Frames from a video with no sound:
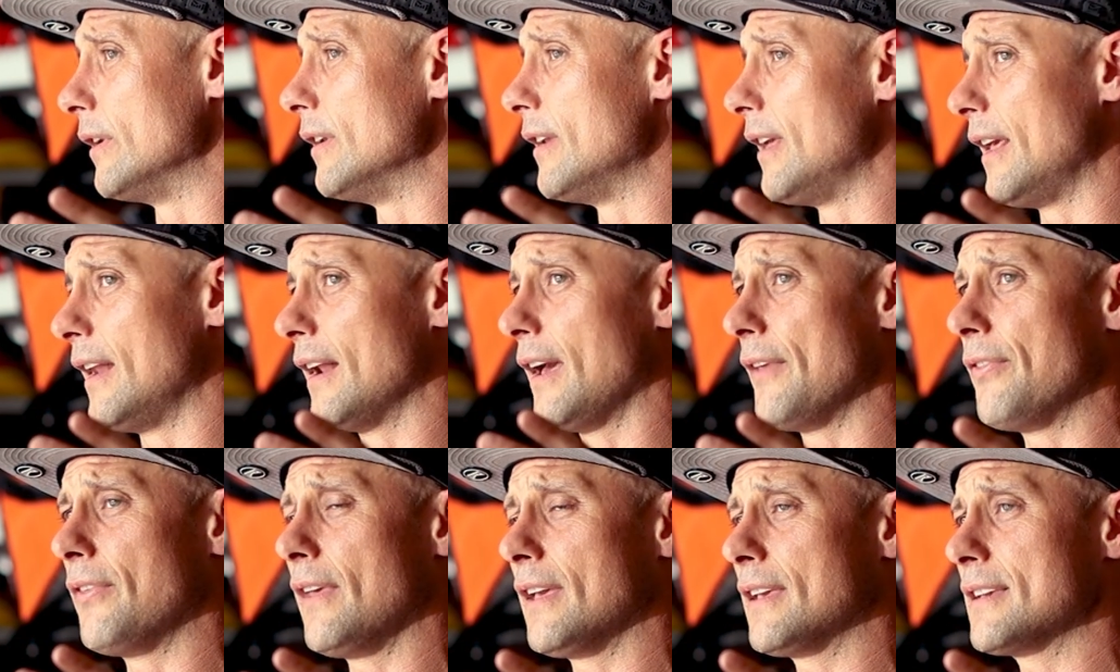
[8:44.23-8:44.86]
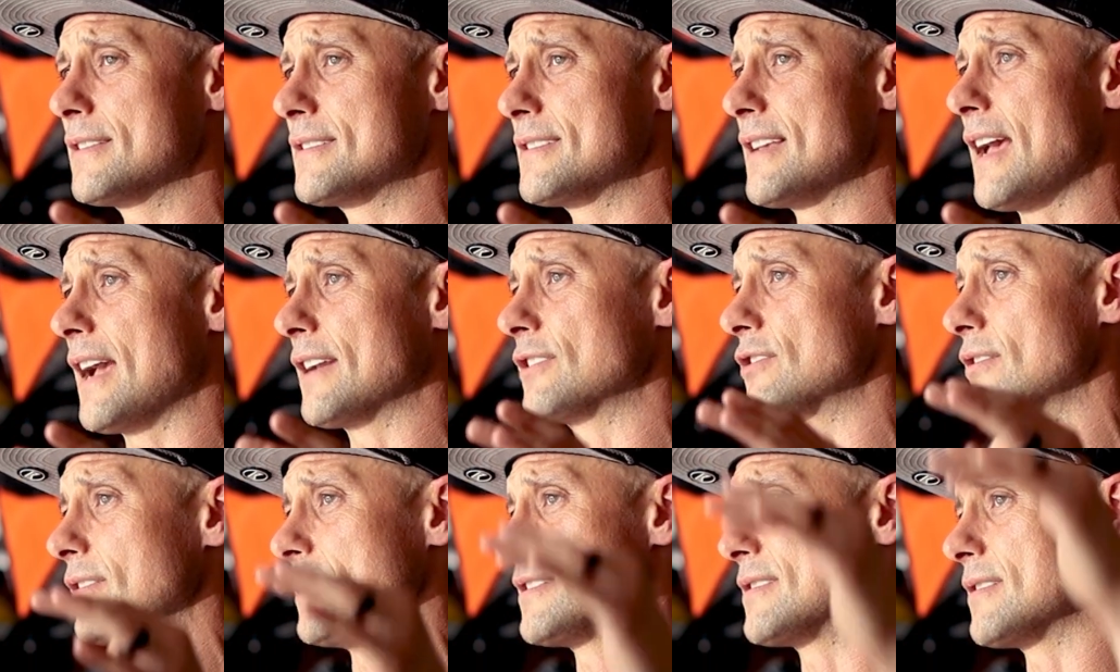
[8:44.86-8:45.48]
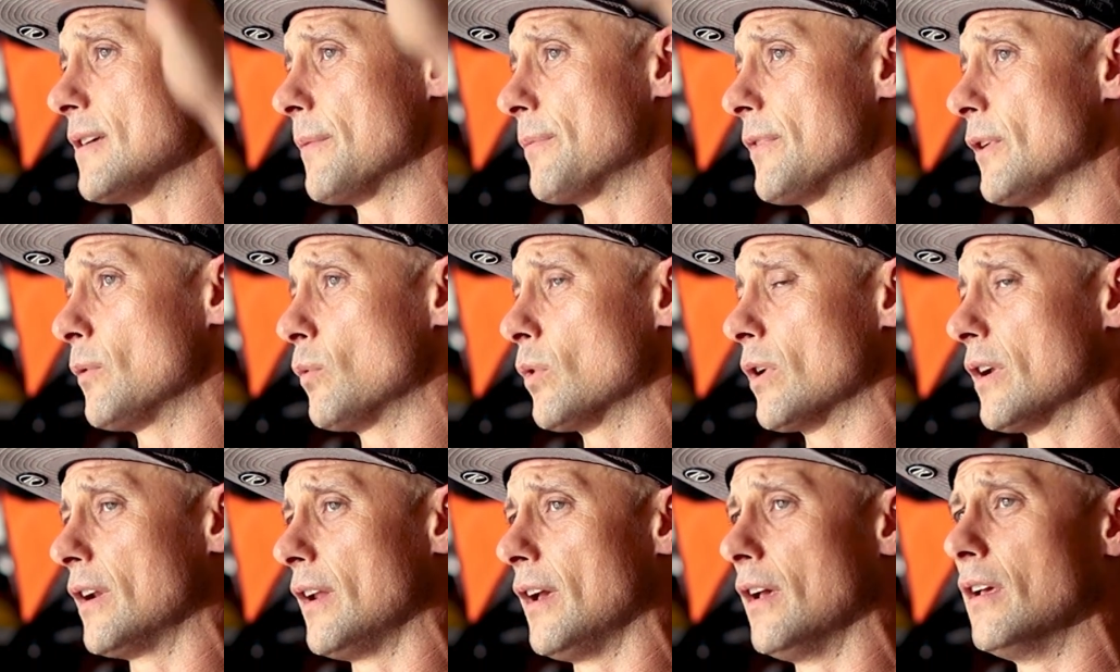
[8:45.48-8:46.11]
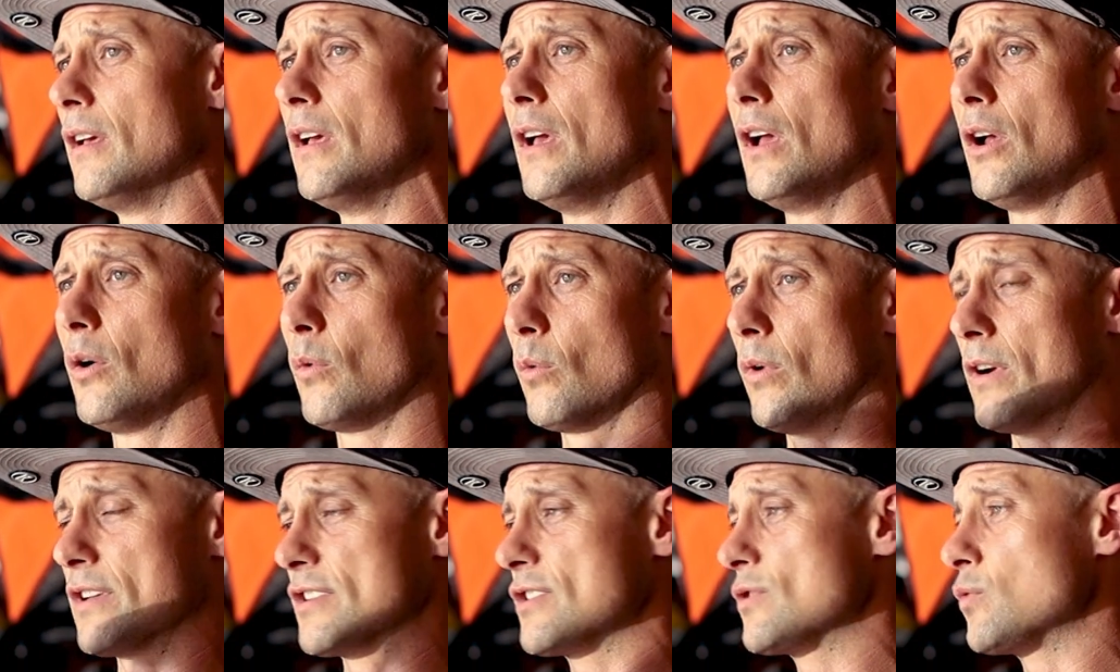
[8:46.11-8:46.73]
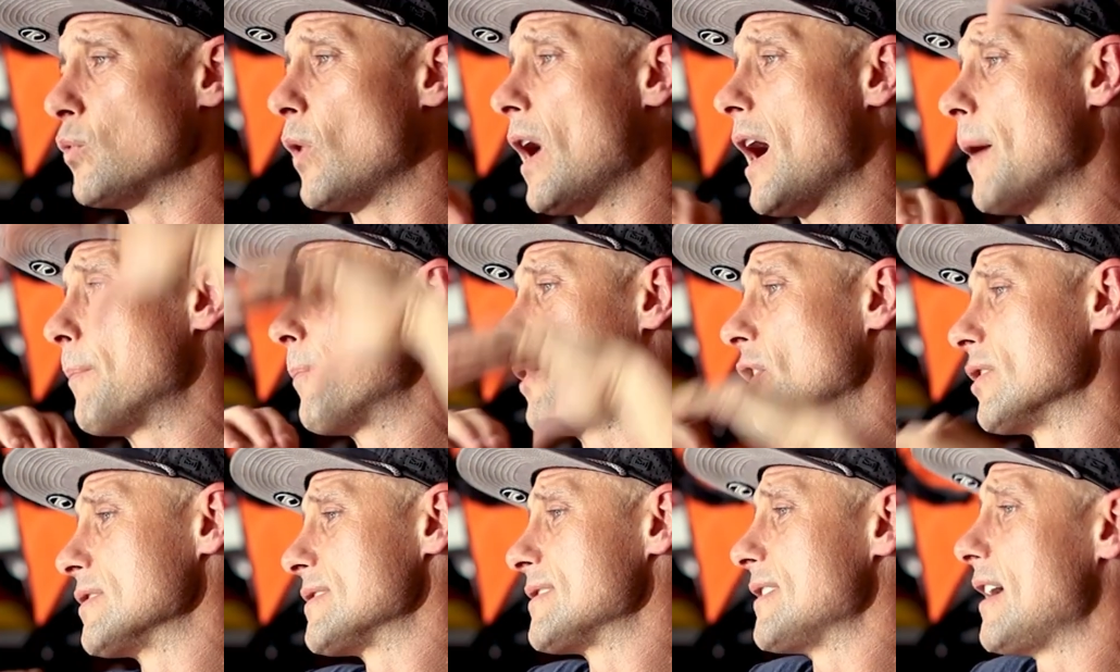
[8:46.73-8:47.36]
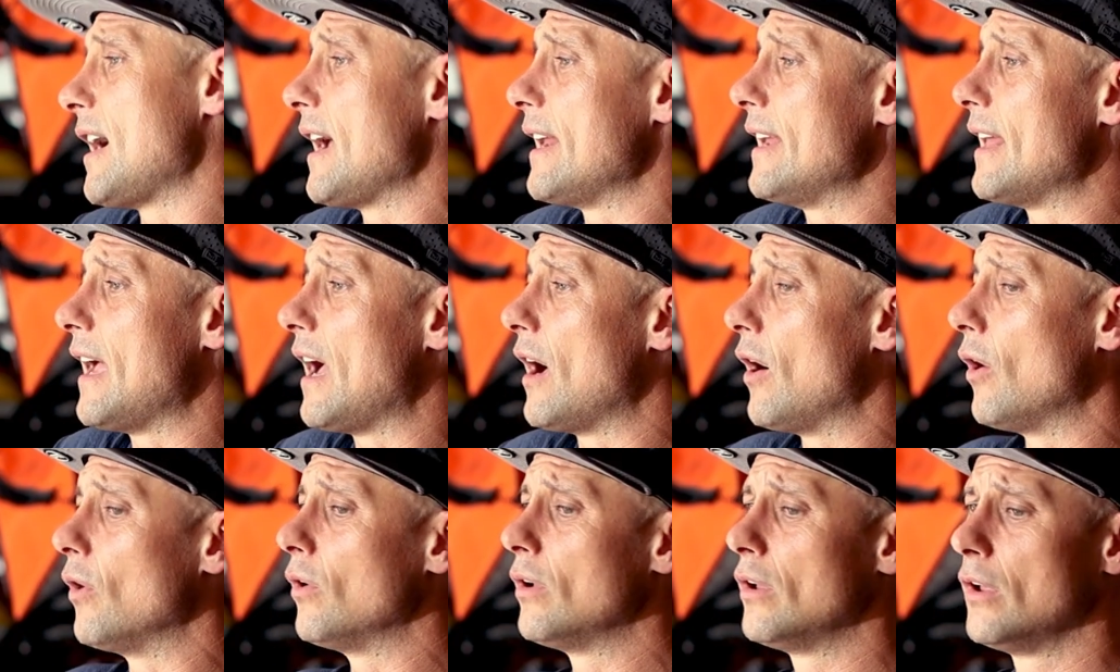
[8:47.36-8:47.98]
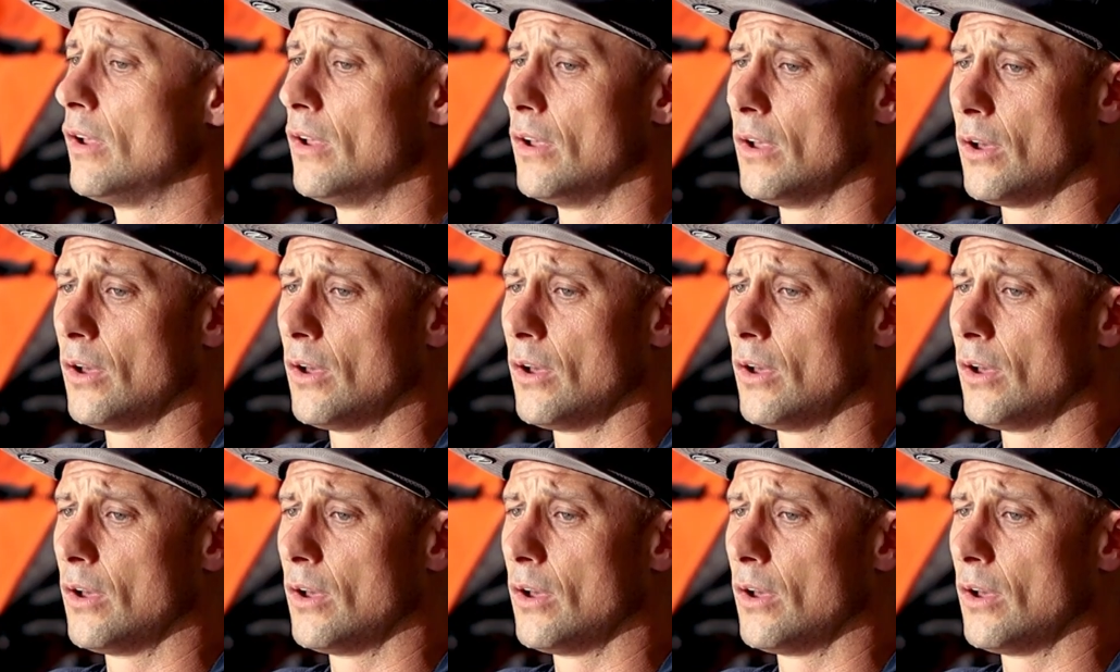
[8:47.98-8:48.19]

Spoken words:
And I think it's actually something we're gonna swap our sign out